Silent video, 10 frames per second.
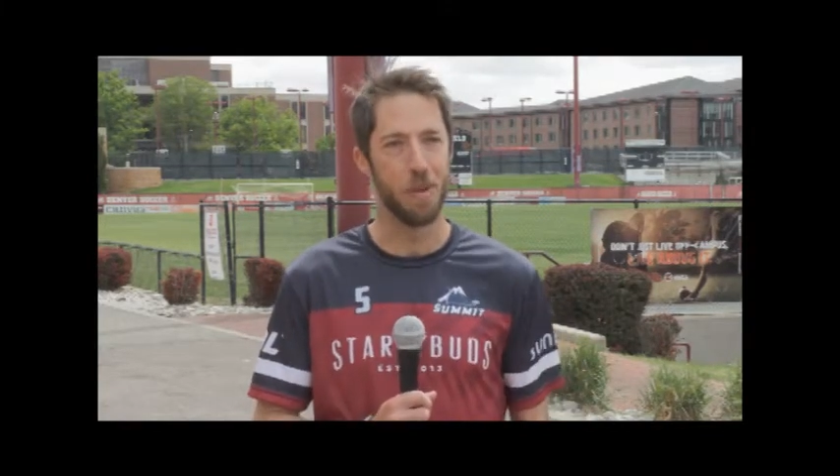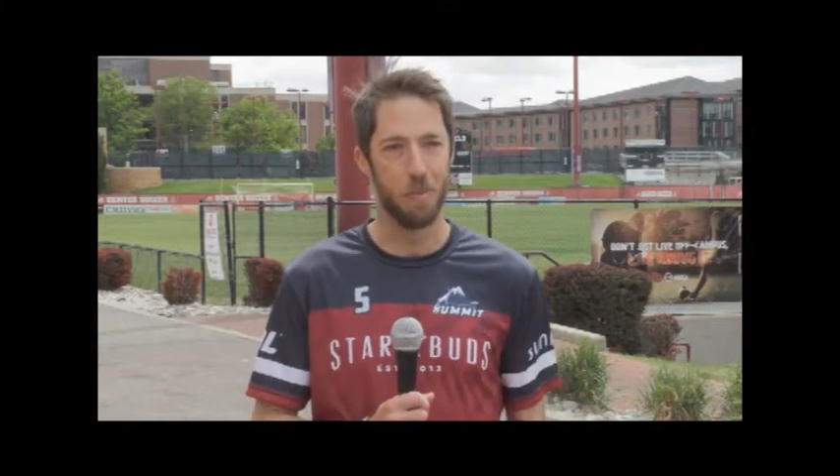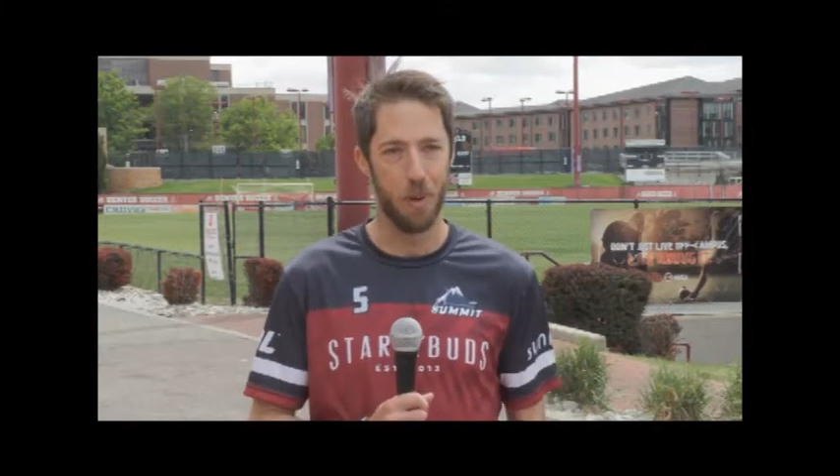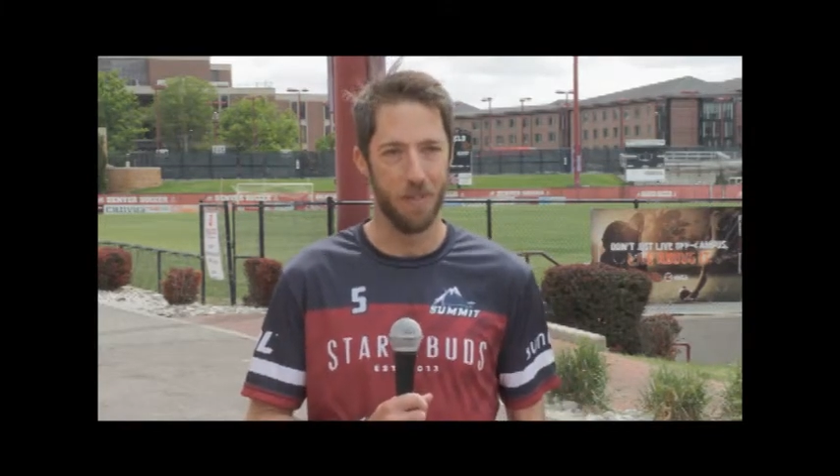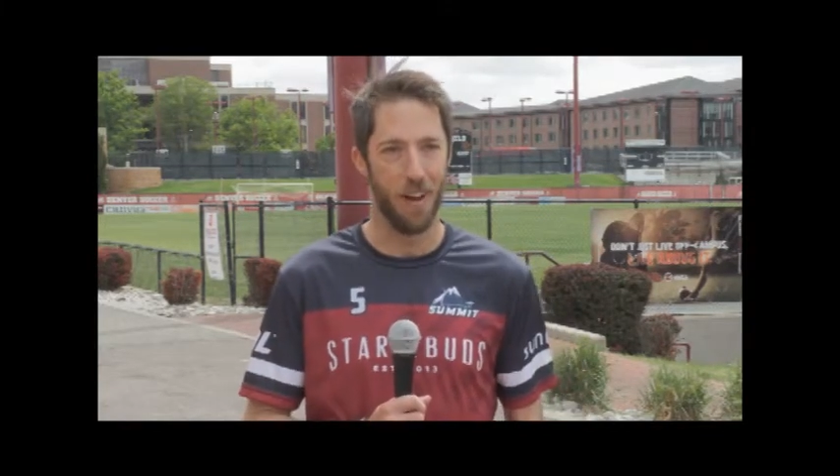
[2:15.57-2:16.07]
to
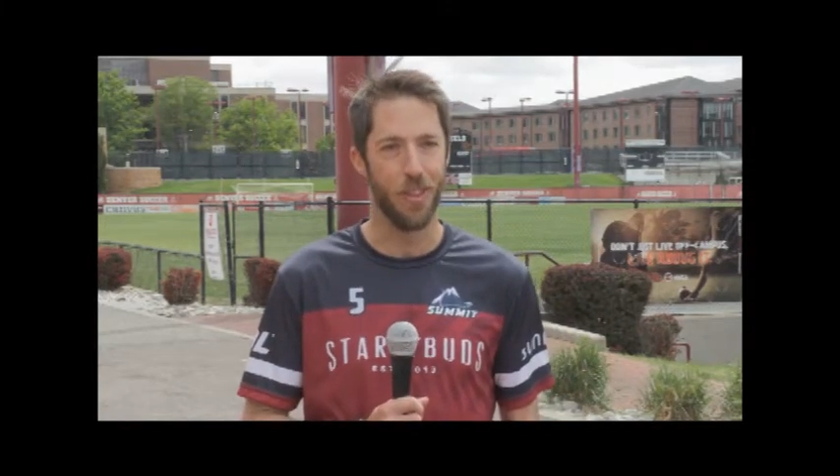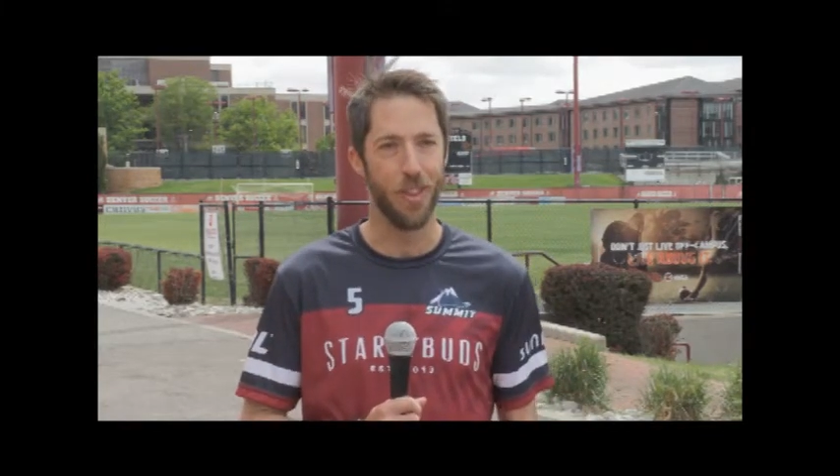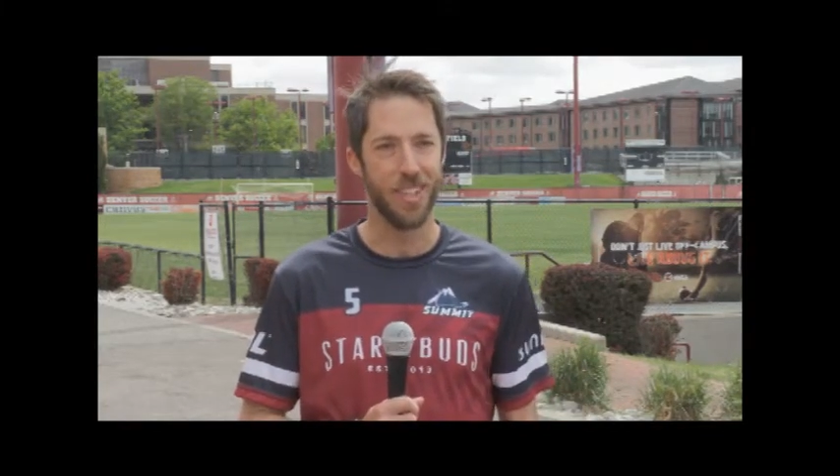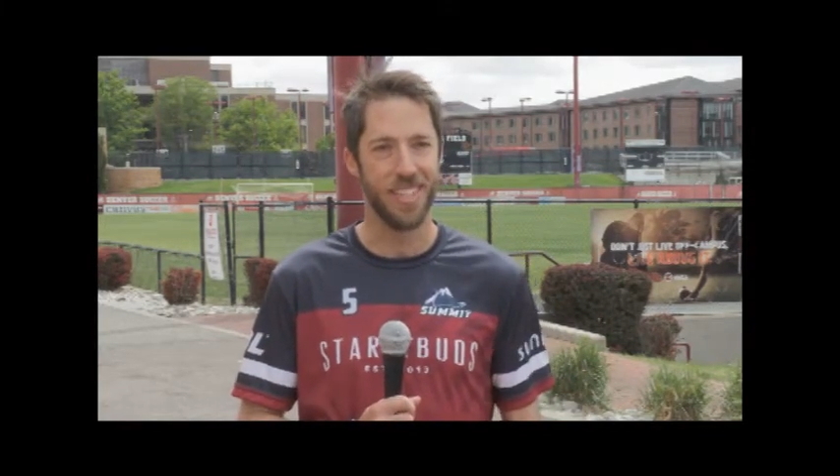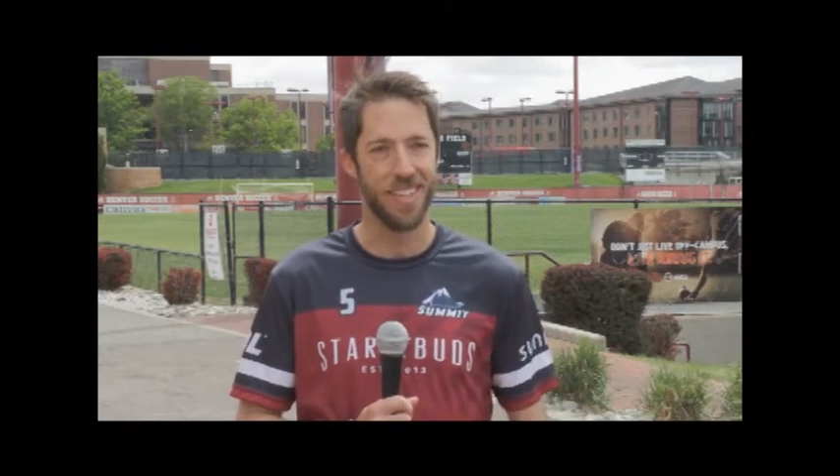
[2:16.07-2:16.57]
improve on through
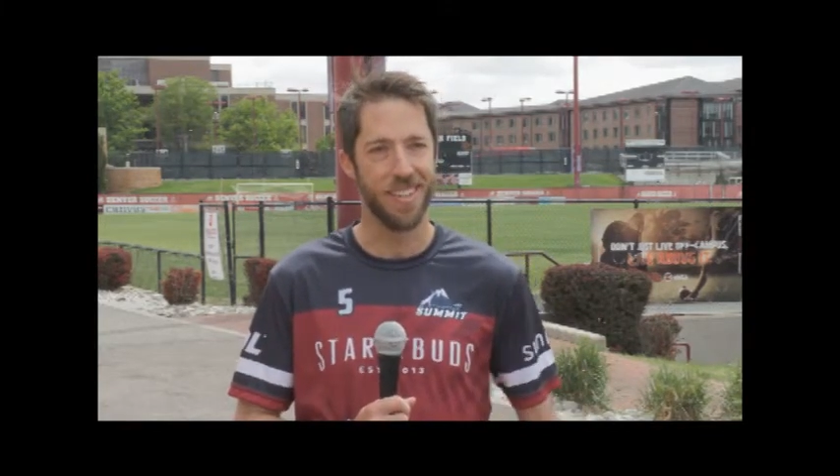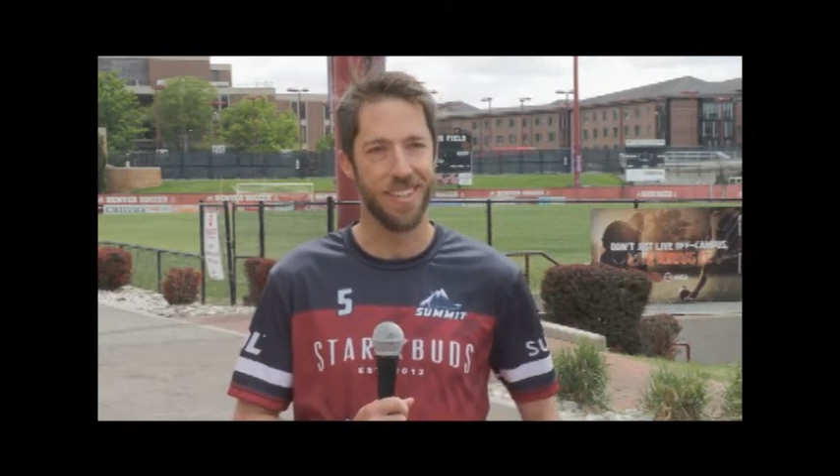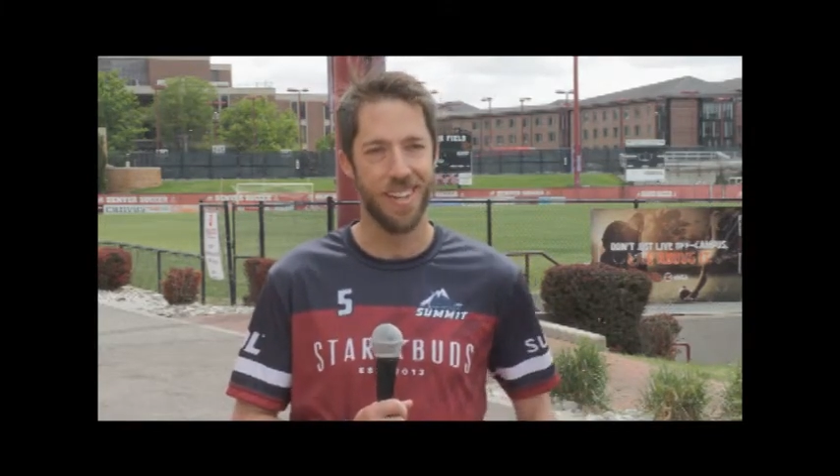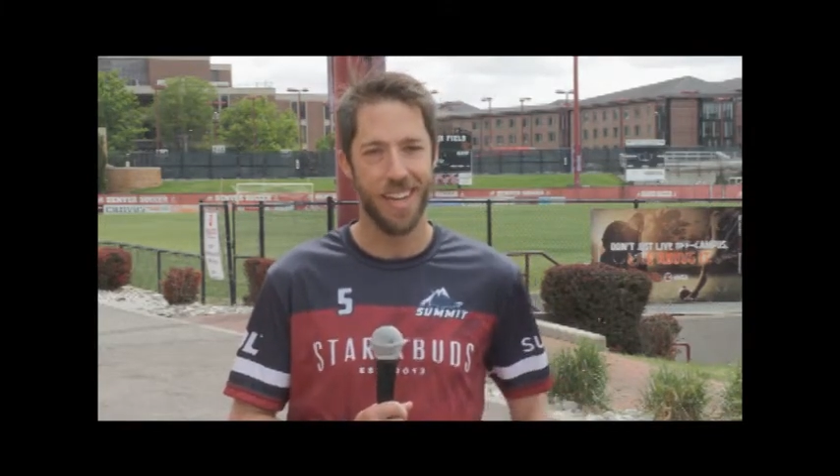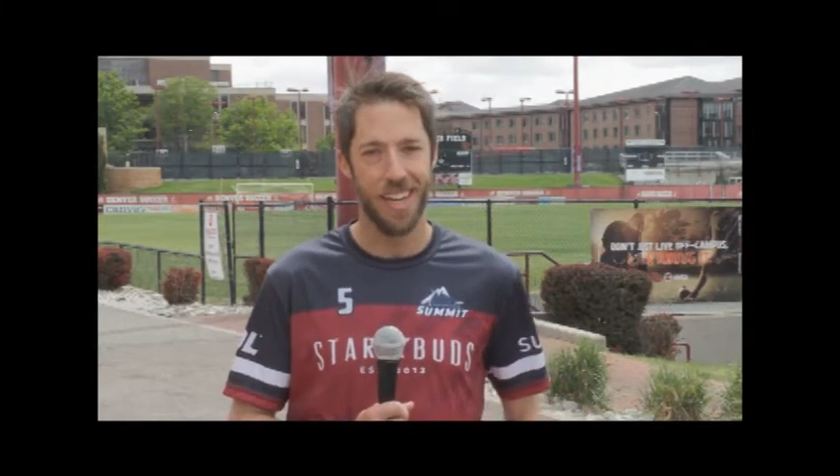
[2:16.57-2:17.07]
the season